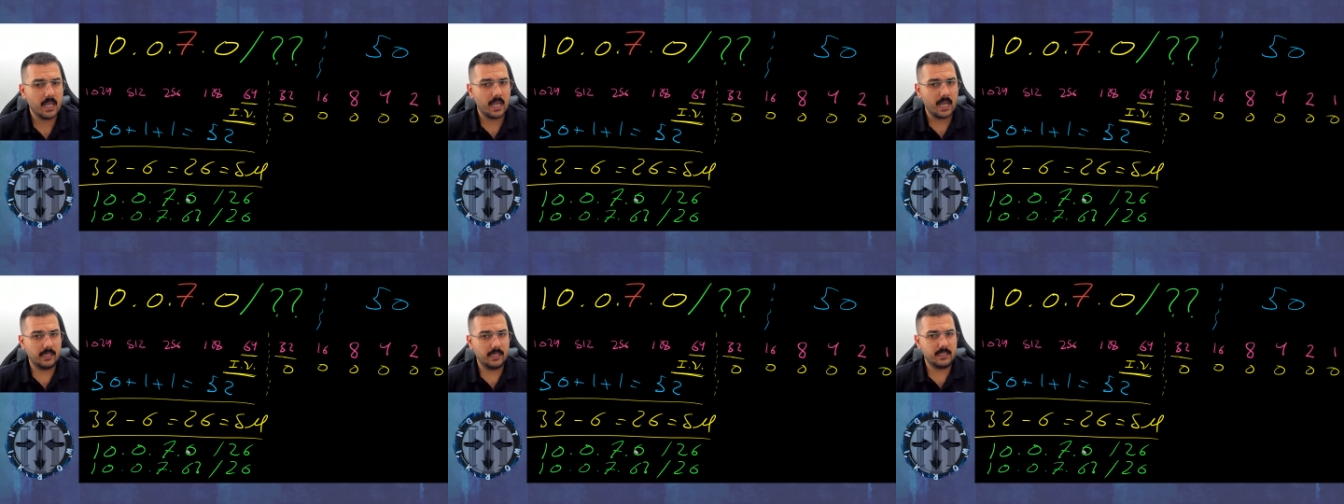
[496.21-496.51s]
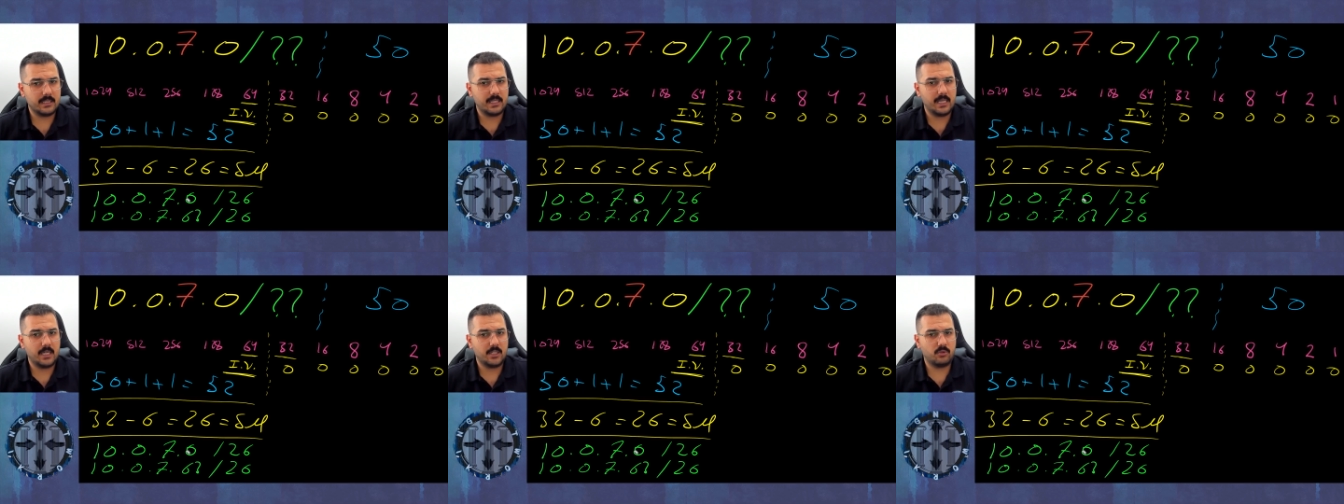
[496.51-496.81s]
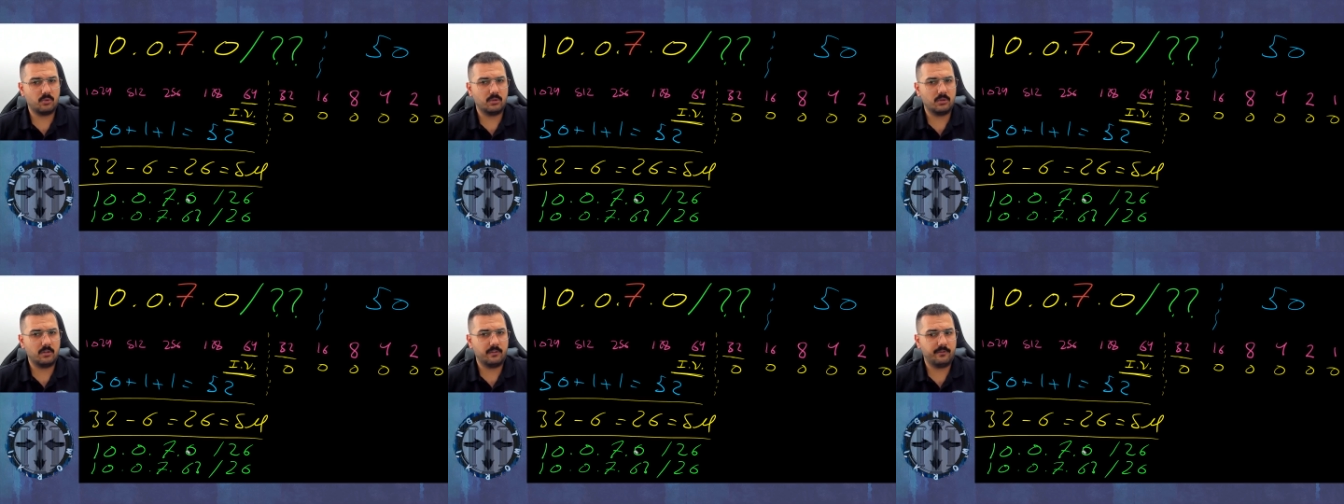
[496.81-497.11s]
and
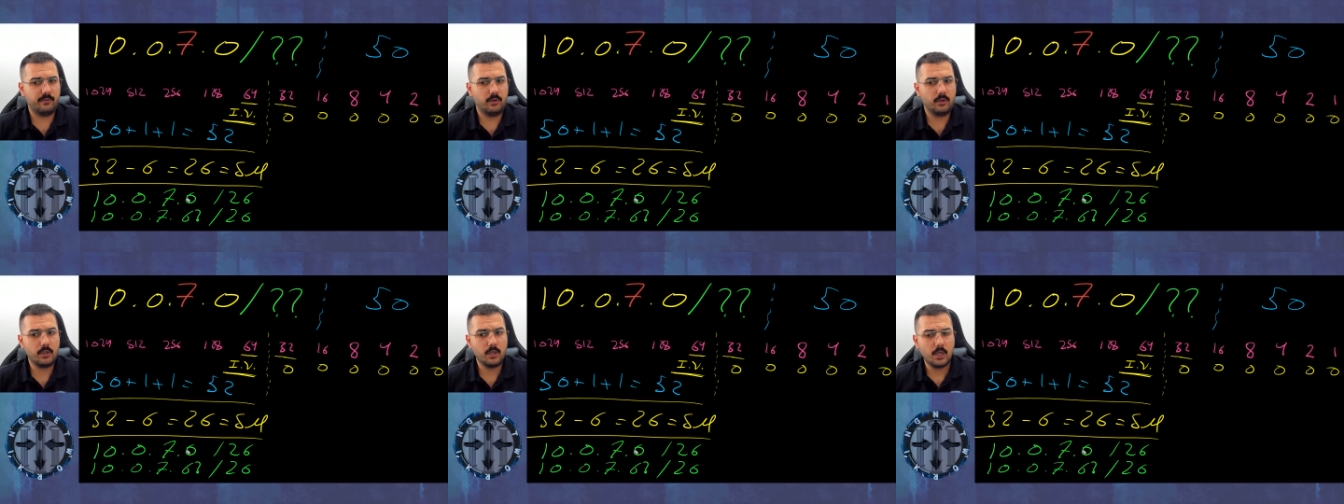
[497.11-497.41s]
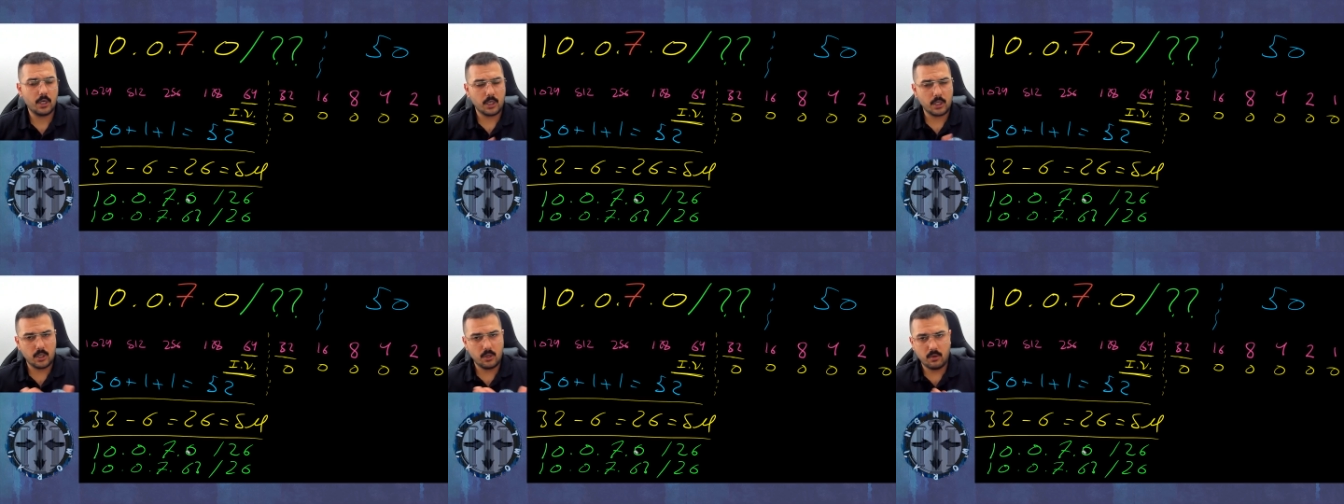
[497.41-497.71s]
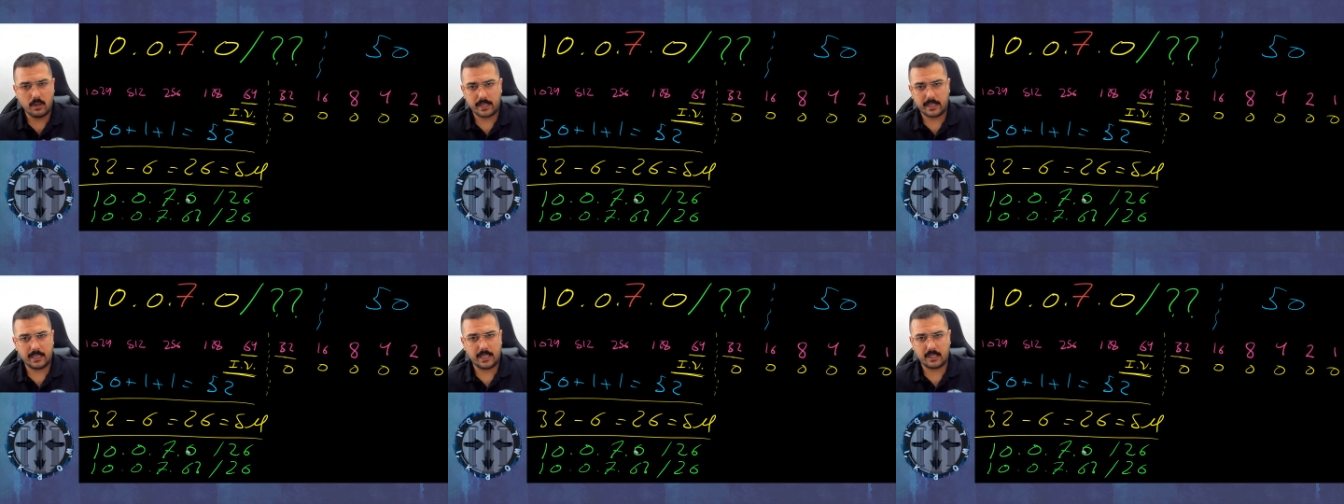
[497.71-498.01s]
/24?
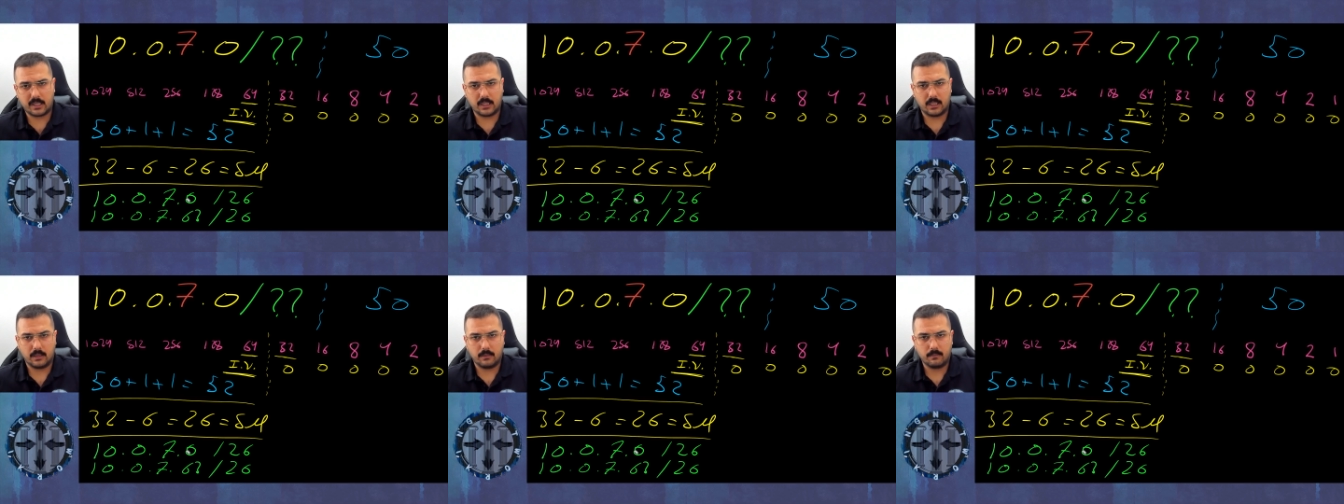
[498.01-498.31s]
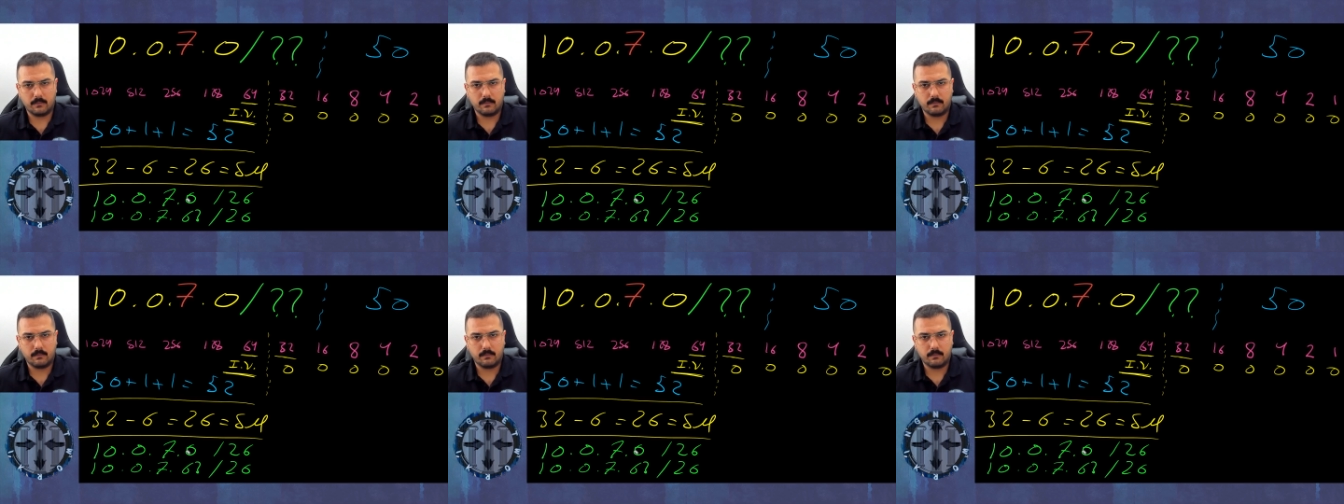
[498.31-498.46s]
You are lucky.